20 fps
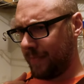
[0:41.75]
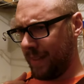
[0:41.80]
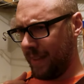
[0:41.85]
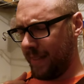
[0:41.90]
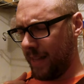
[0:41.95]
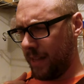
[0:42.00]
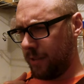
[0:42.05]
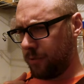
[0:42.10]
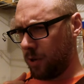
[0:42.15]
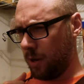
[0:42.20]

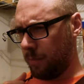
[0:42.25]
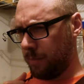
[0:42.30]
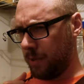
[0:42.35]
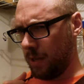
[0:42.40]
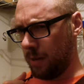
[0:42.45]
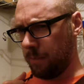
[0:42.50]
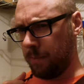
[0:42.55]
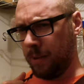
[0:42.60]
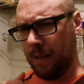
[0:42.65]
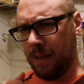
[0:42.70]
And that drummed
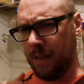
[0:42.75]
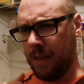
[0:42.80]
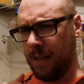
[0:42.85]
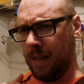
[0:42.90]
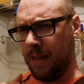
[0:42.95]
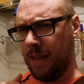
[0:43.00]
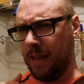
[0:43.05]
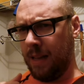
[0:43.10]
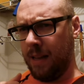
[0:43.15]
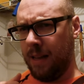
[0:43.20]
up
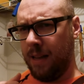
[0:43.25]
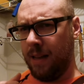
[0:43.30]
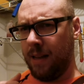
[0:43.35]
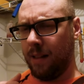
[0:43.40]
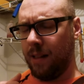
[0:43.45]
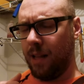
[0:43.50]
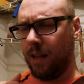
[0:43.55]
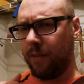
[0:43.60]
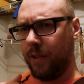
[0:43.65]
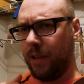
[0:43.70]

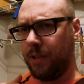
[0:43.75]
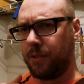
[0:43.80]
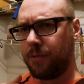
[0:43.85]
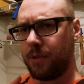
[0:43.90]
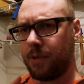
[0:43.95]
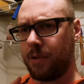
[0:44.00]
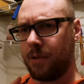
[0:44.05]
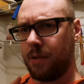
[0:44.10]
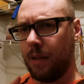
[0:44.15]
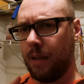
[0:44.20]
a lot of
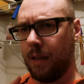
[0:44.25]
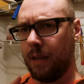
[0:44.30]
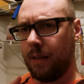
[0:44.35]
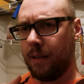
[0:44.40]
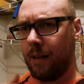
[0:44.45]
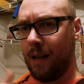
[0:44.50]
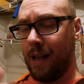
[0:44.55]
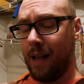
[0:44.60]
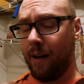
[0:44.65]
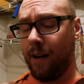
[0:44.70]
interest in
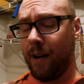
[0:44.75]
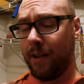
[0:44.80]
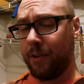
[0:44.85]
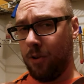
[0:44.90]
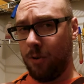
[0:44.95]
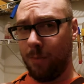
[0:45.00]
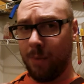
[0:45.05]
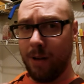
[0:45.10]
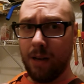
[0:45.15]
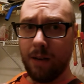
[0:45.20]
uh, how I
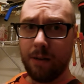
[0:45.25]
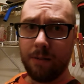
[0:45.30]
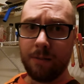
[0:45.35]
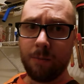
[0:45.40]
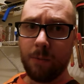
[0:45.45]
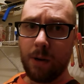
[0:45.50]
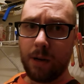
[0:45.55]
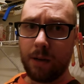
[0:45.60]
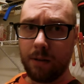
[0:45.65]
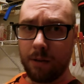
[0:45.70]
do my
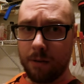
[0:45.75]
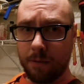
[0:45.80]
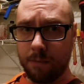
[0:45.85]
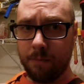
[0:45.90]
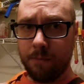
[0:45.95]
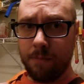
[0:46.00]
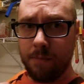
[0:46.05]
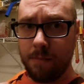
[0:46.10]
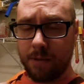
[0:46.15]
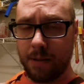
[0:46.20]
regular
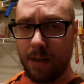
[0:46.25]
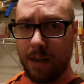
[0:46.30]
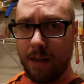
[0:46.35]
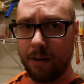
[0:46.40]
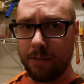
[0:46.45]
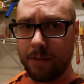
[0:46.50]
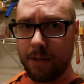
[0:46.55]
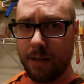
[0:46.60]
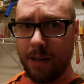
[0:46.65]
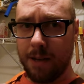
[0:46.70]

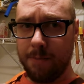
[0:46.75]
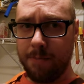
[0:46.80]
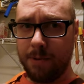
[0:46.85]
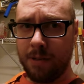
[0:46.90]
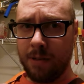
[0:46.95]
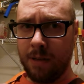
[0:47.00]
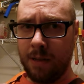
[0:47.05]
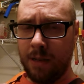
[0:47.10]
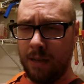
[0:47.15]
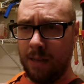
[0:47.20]

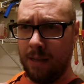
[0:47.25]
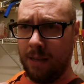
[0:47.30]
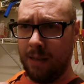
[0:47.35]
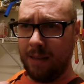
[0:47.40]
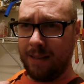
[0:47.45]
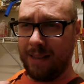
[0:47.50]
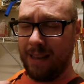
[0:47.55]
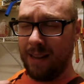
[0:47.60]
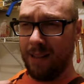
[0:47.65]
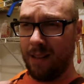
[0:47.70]
cyanotypes.
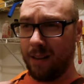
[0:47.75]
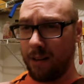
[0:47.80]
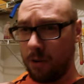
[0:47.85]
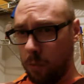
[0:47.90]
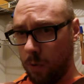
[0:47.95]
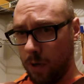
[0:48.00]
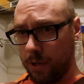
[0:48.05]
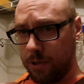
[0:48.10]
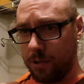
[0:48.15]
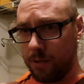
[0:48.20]
Got a lot of
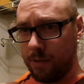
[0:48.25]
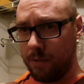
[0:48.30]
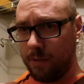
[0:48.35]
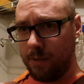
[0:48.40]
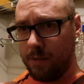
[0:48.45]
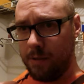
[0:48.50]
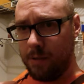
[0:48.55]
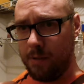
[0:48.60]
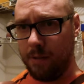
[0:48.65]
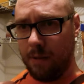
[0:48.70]

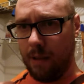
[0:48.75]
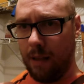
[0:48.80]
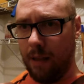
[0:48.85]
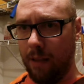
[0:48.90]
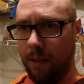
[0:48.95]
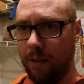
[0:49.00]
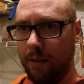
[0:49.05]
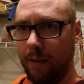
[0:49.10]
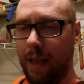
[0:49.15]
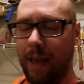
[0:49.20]
questions,
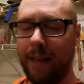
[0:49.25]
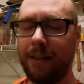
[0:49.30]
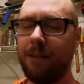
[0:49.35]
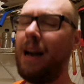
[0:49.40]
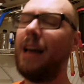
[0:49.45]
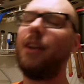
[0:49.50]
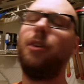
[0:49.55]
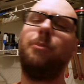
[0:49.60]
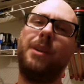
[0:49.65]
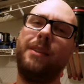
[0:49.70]
and I,
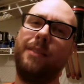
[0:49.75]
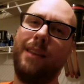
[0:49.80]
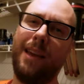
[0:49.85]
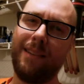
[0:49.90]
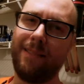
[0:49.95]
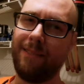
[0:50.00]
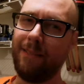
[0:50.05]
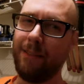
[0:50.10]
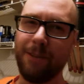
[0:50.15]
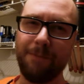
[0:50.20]
I don't mean
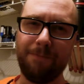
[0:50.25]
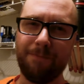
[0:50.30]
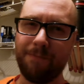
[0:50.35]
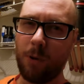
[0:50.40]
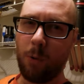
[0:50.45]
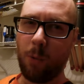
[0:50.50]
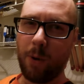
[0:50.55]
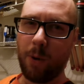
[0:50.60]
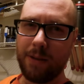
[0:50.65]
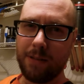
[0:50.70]
that in the
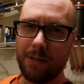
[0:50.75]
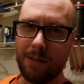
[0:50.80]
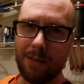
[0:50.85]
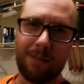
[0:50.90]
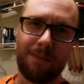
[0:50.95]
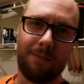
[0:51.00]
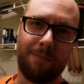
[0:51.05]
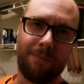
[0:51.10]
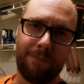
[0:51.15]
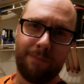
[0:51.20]

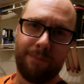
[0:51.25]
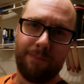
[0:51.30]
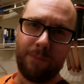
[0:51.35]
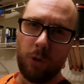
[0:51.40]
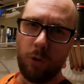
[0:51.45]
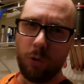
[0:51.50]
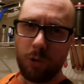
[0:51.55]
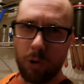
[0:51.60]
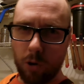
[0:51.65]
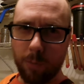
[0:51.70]
greasy
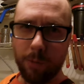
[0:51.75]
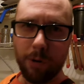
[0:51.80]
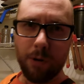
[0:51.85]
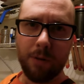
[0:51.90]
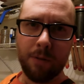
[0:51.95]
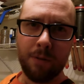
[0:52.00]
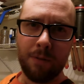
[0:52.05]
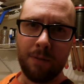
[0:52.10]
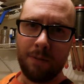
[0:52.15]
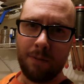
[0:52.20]

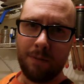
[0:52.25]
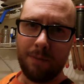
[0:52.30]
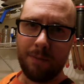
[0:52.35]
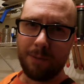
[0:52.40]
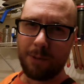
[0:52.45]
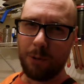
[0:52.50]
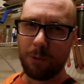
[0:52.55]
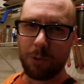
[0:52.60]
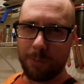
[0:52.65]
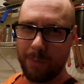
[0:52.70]
YouTuber,
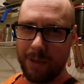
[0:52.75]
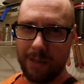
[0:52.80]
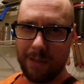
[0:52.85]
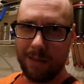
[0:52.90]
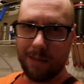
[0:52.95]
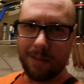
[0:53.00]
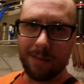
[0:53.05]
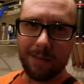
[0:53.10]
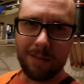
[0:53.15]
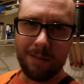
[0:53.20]
social
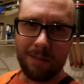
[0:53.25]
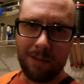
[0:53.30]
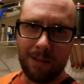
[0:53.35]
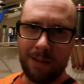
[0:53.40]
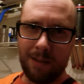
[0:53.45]
media